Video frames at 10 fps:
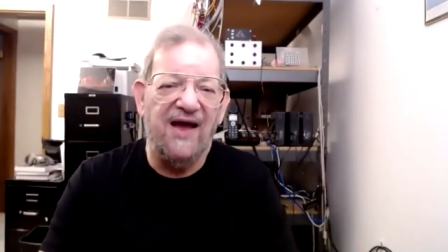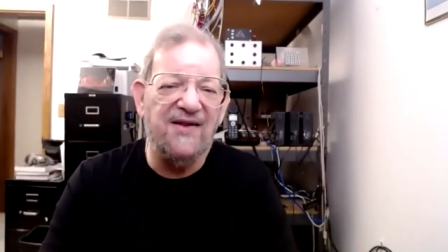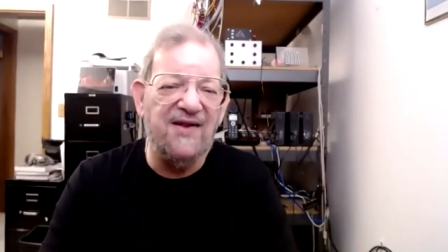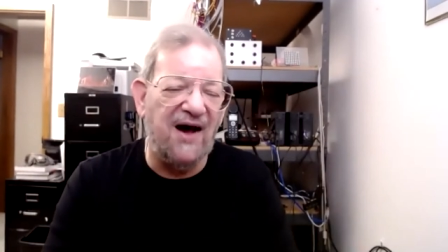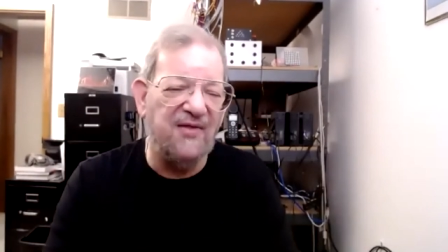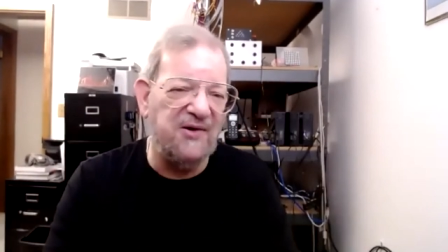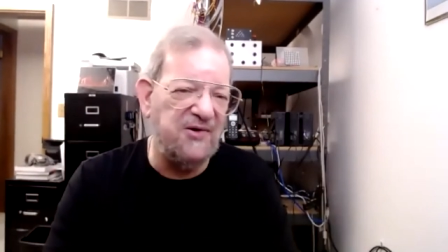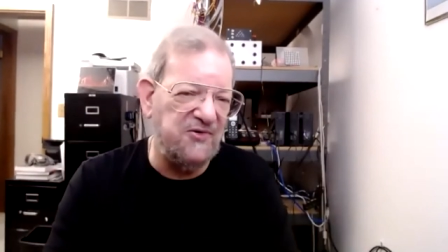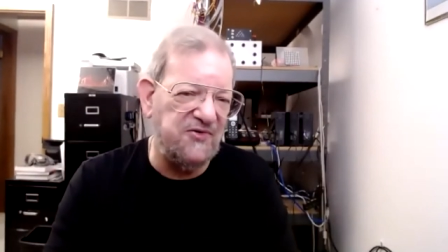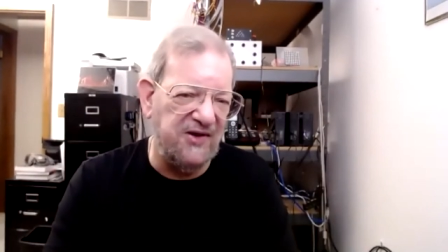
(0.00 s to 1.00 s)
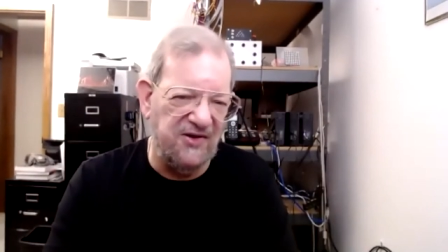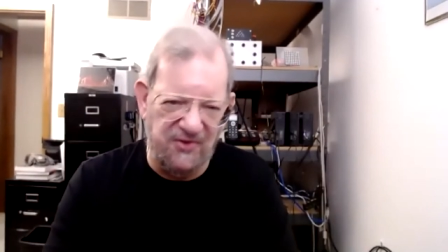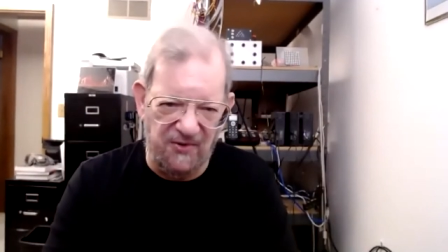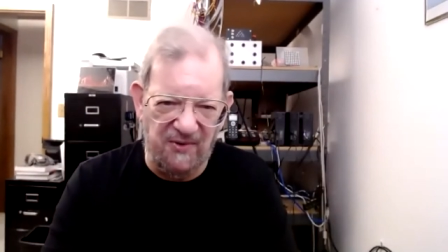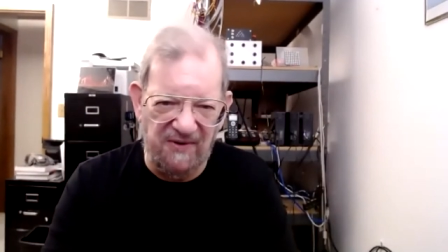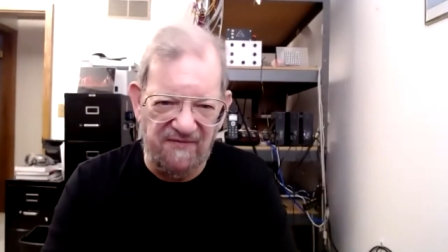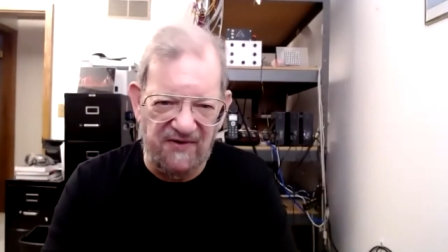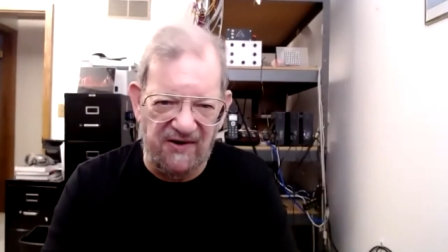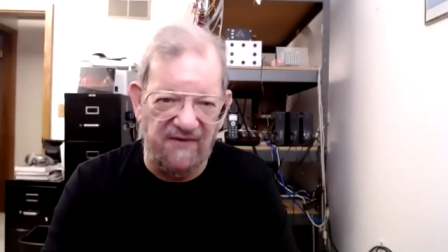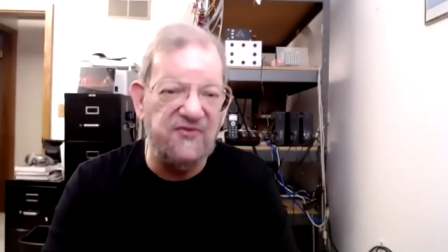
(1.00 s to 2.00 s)
And now they're using a
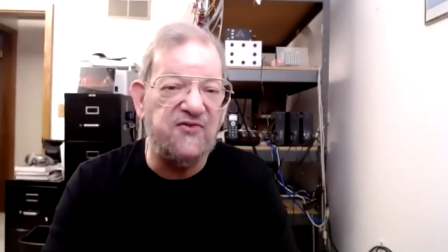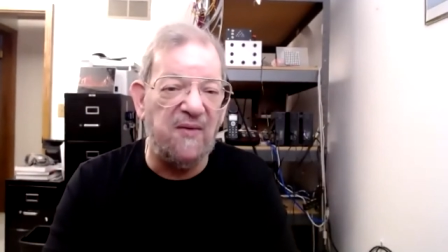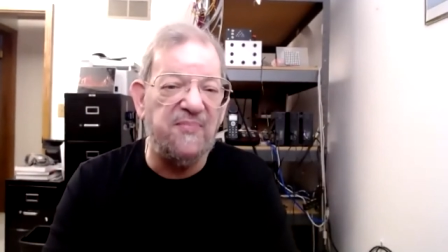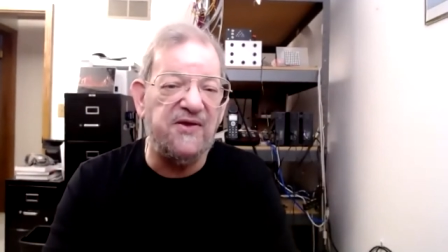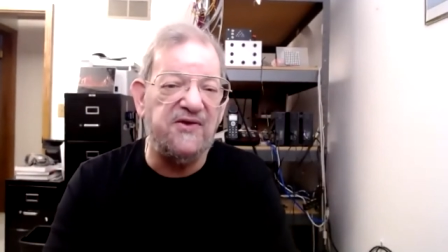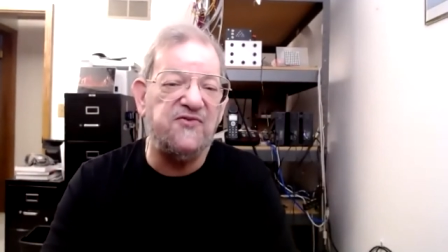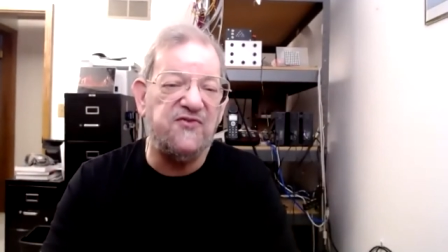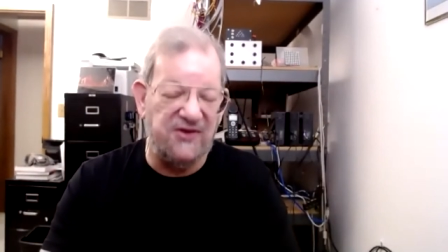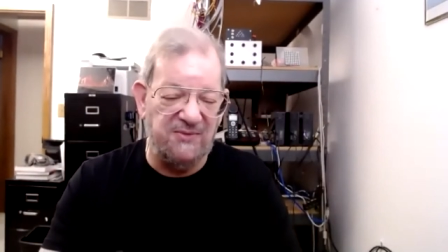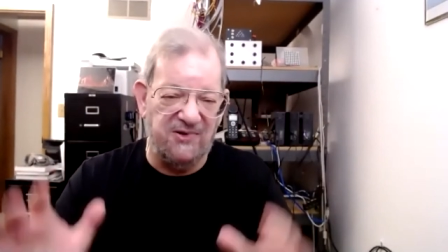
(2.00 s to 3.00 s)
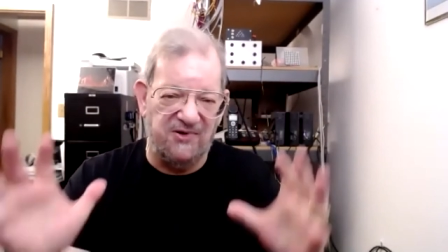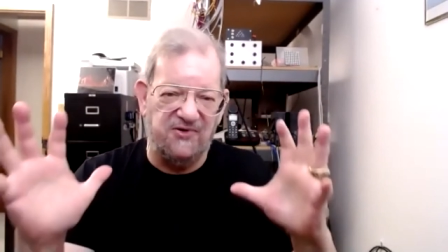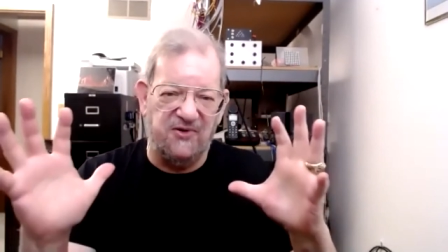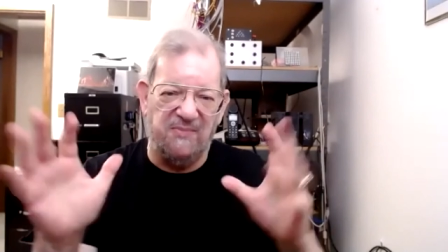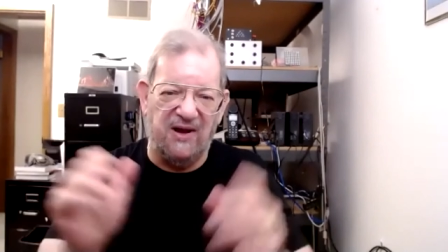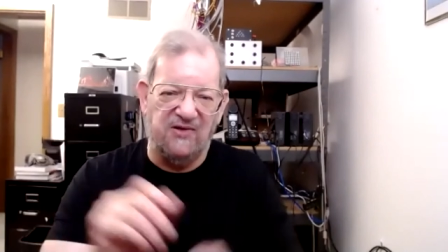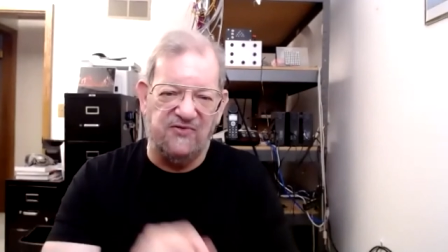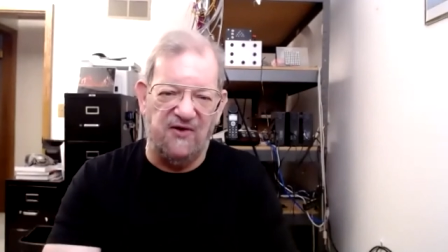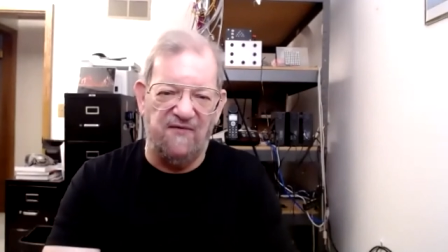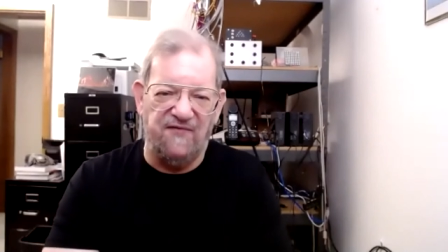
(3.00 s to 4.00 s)
derivative, something similar to
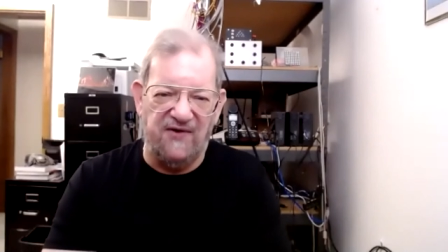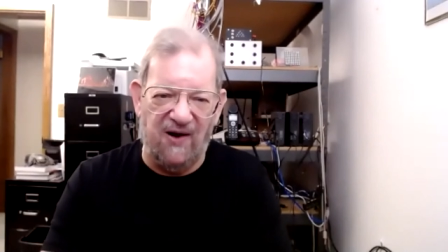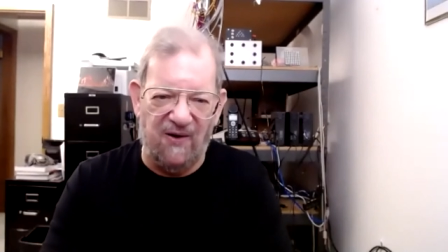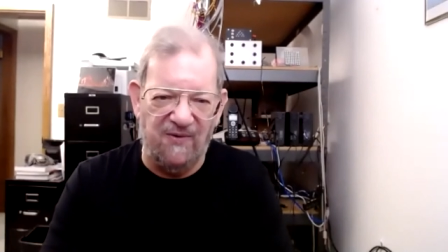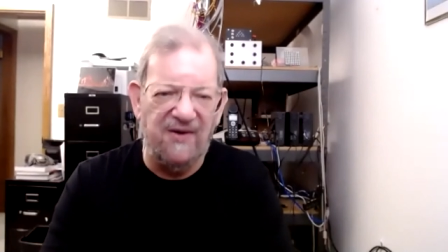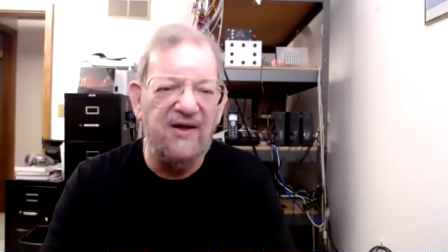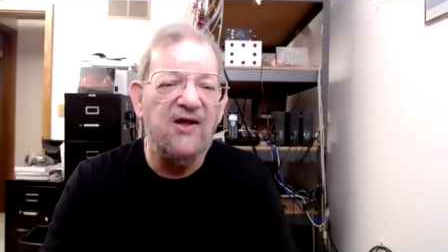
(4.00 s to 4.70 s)
benzophenone,